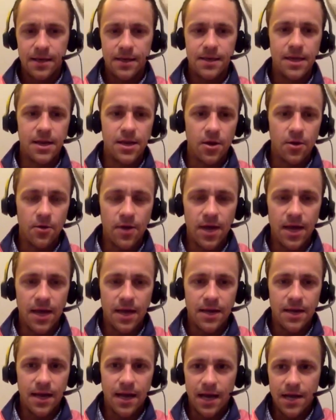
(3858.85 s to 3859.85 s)
you know,
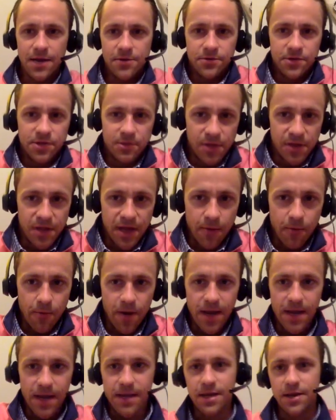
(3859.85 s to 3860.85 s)
and I used to be that way,